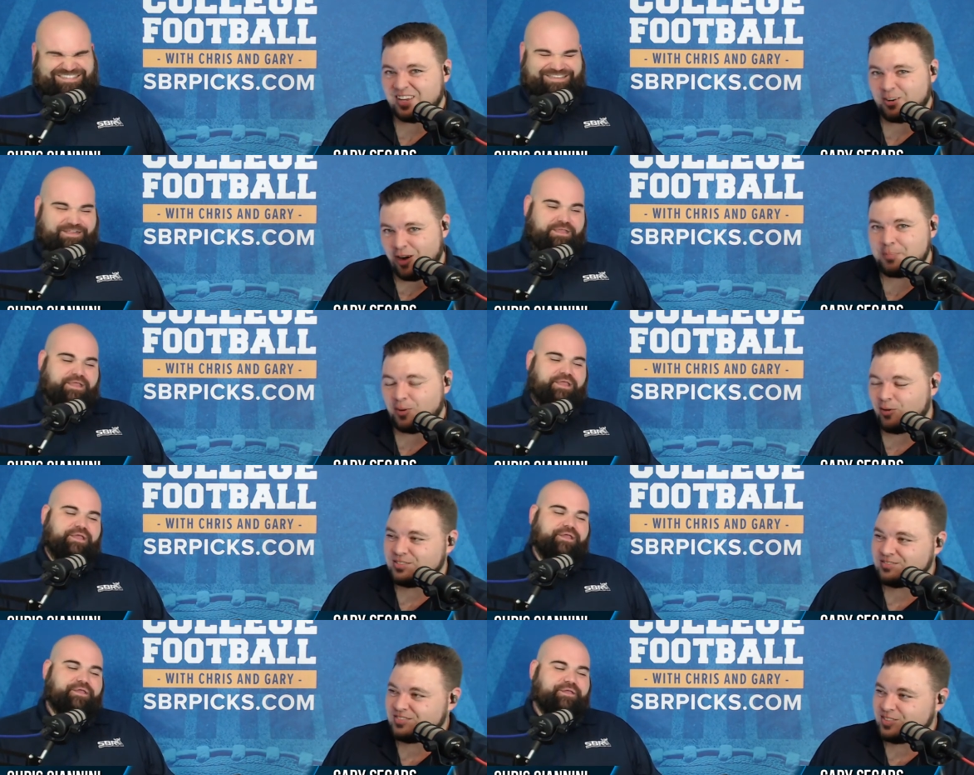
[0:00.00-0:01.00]
Speaker 1: crap
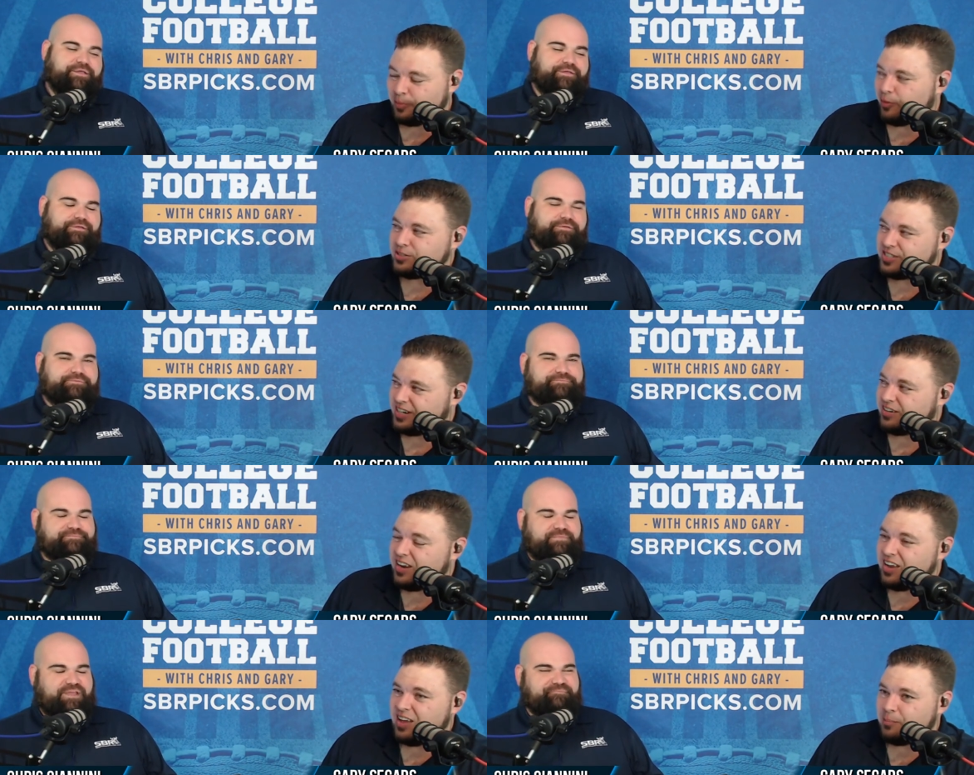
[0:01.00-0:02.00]
on the Bulls here,
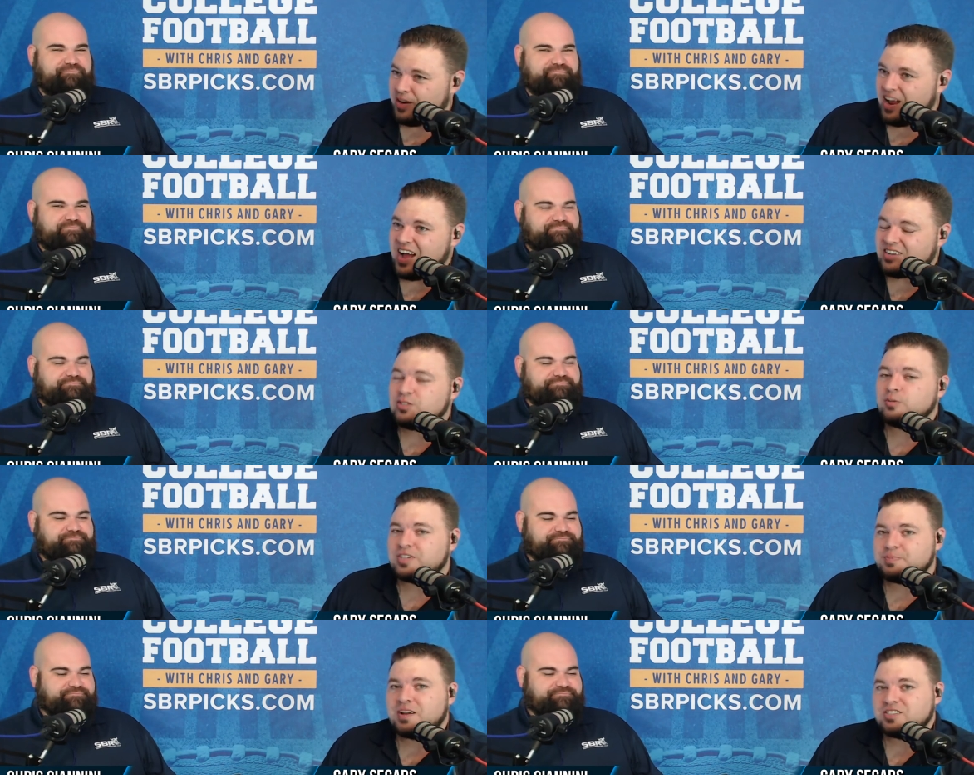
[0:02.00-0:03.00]
but I, I do
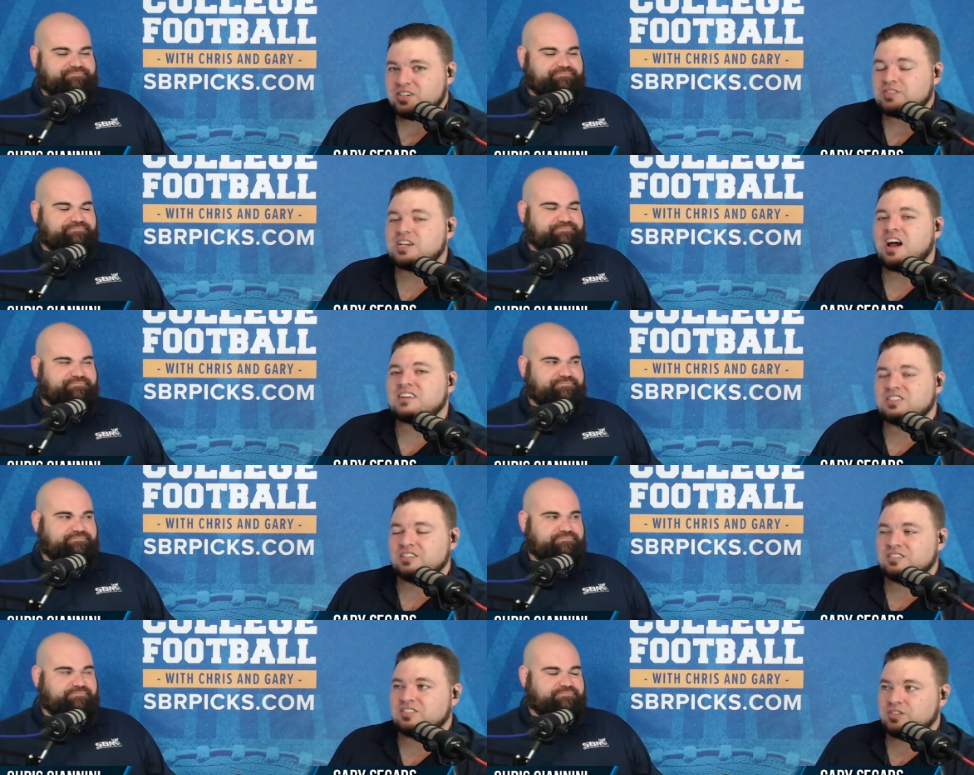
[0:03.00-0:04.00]
expect Jeff Scott
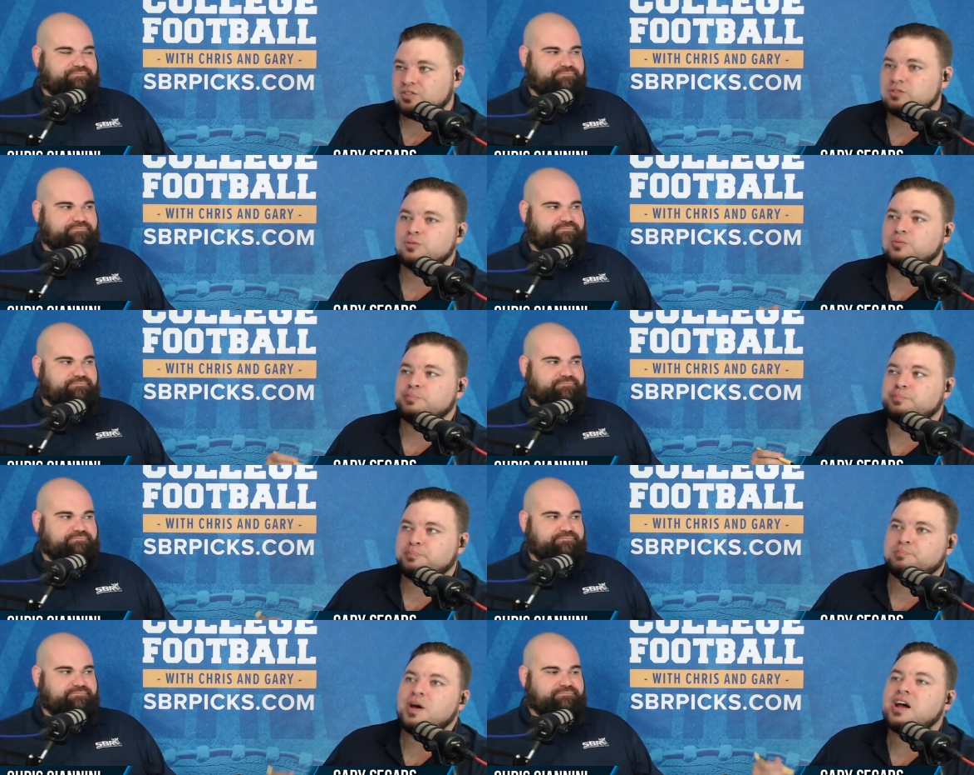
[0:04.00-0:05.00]
to to do
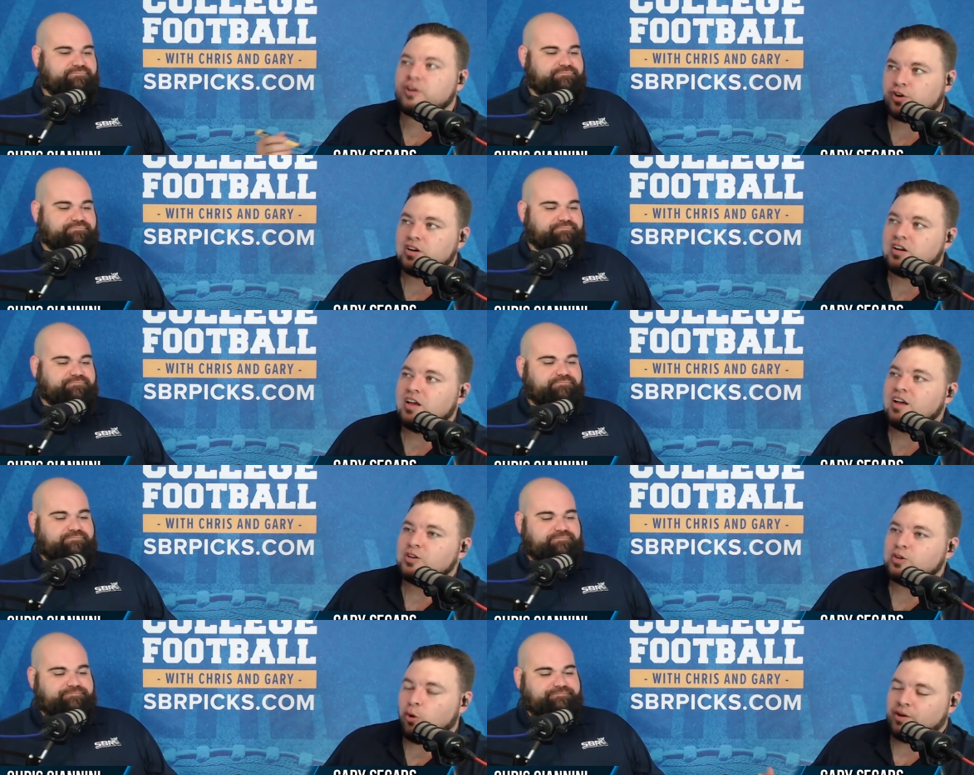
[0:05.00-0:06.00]
better
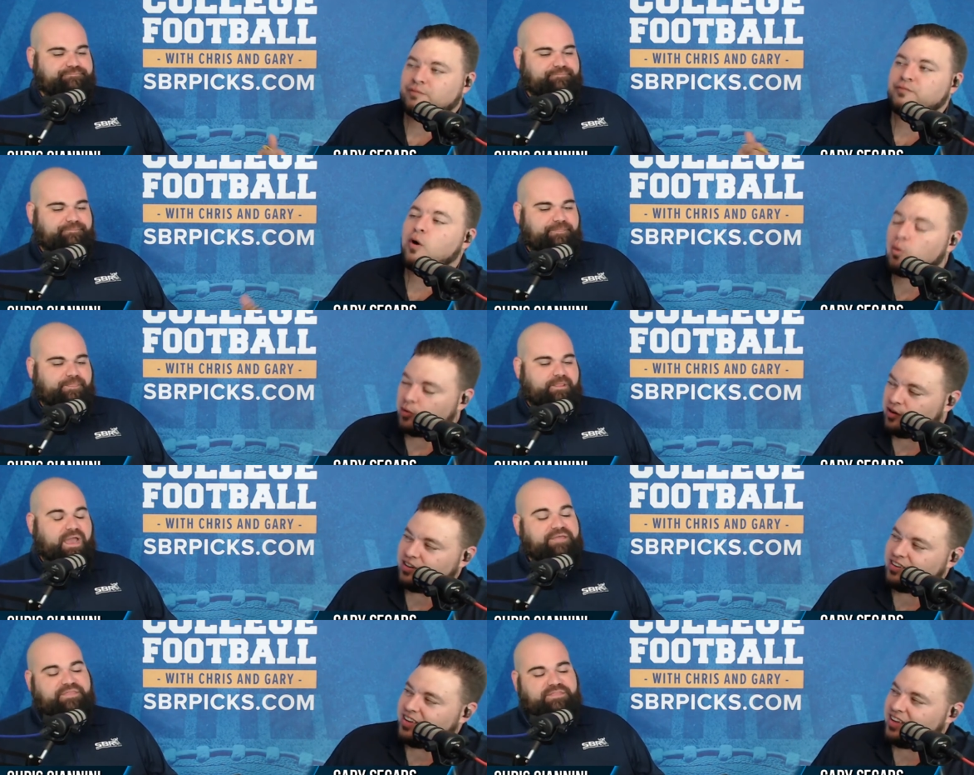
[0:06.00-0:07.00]
Speaker 2: going forward.
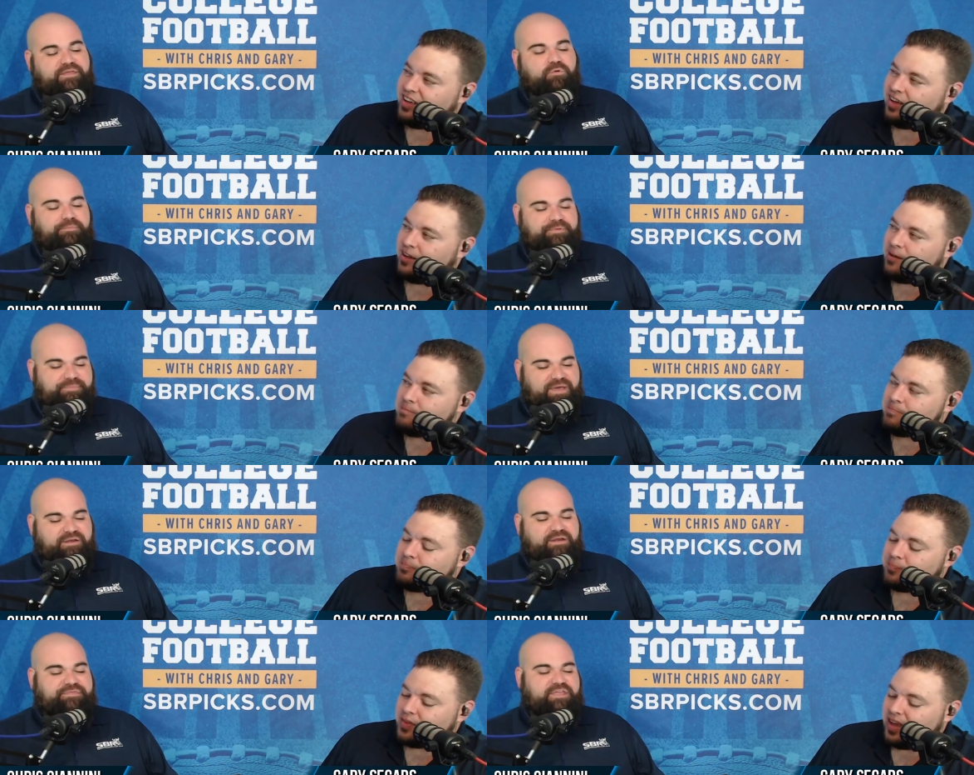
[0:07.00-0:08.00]
I think that we'll be
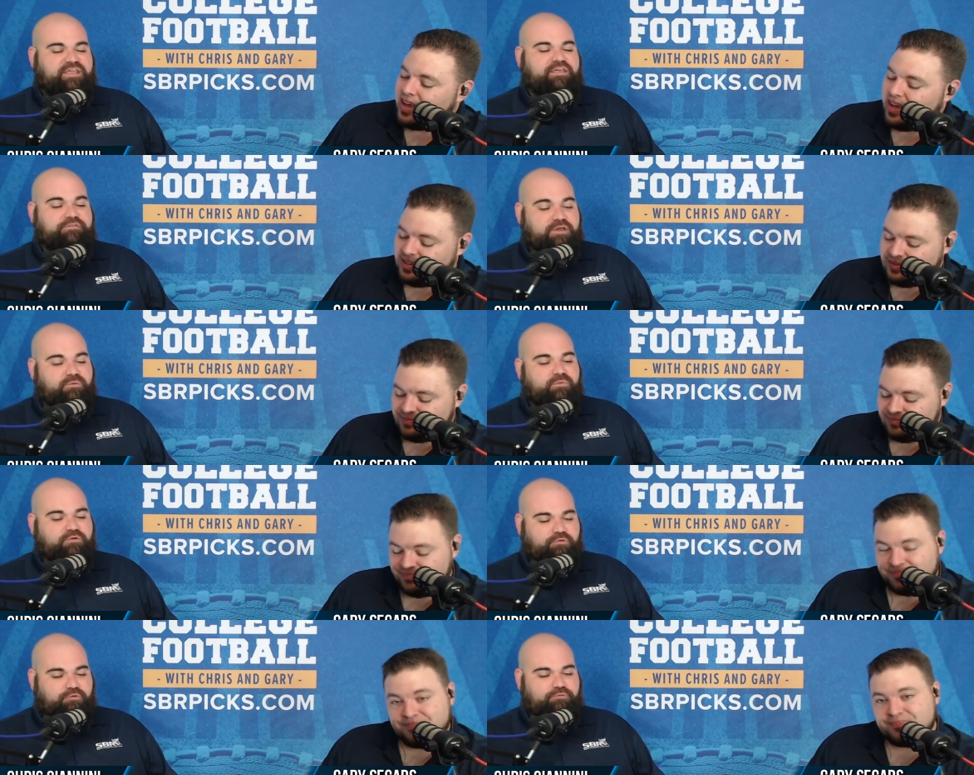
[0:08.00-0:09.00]
better, and I think he's going to
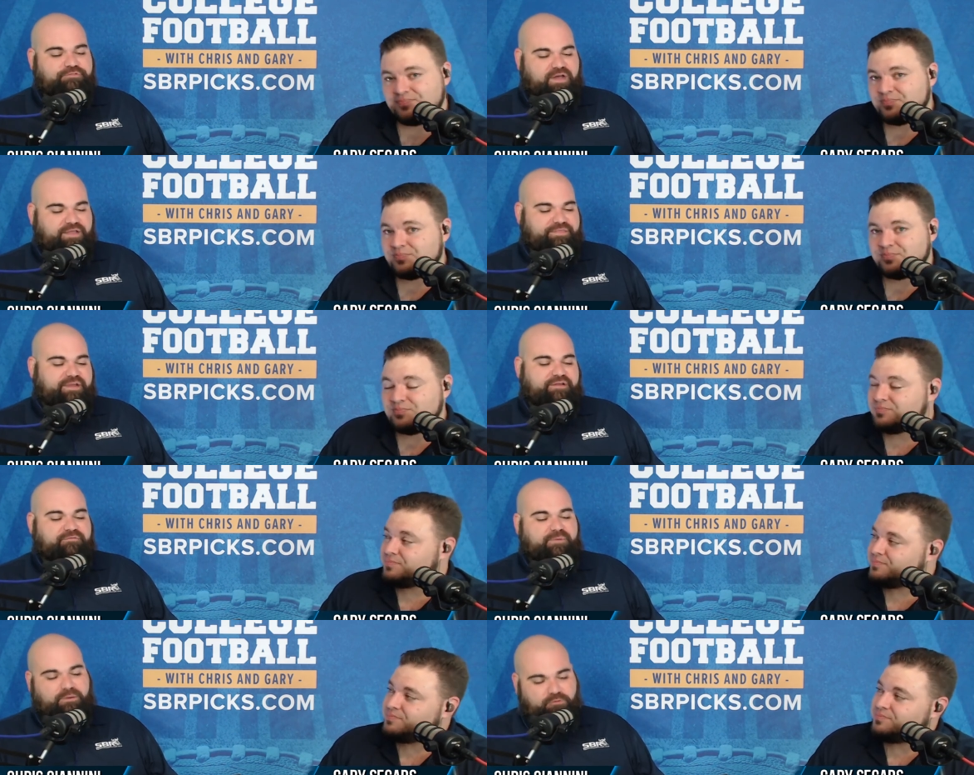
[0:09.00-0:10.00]
recruit fine there.
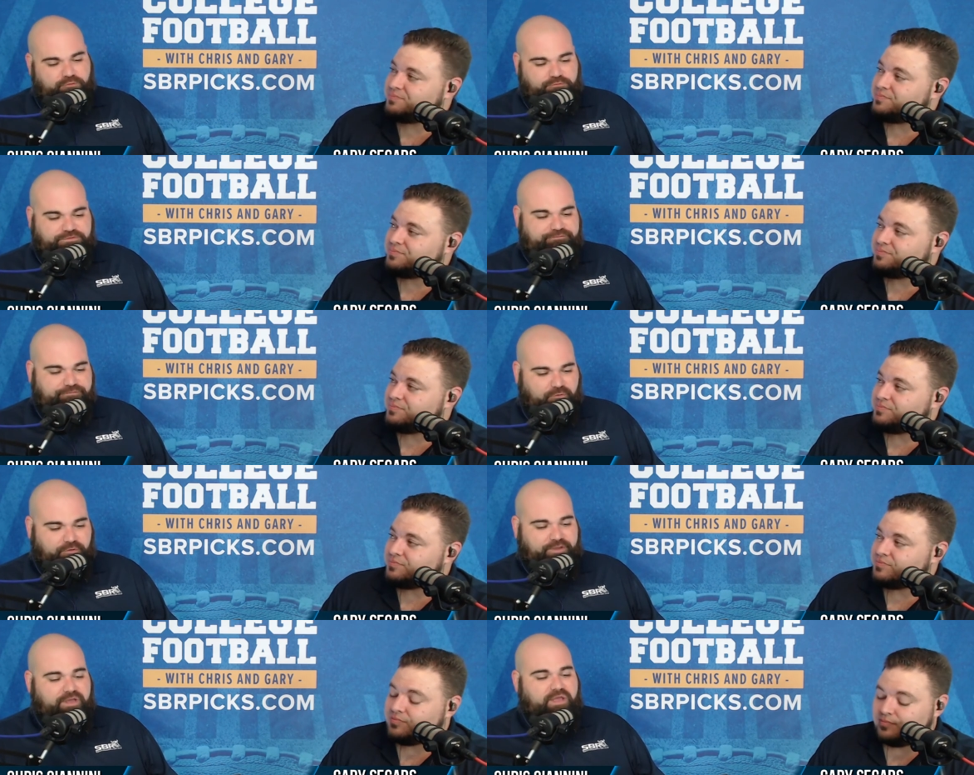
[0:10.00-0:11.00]
Everybody recruits in
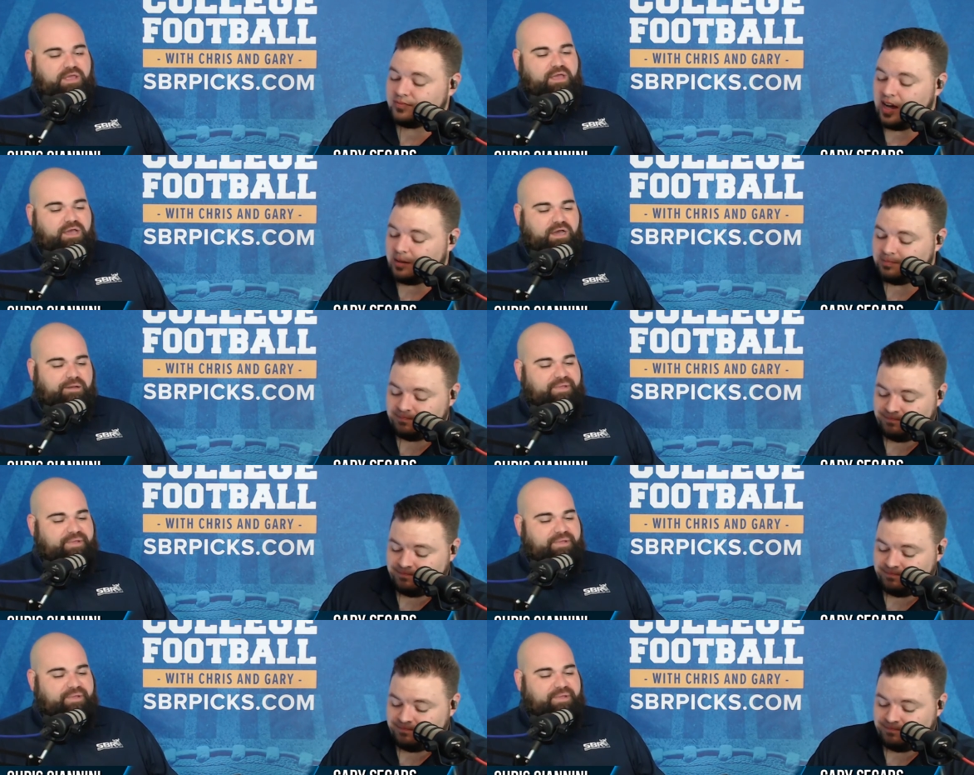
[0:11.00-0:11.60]
Florida. Yeah. Um,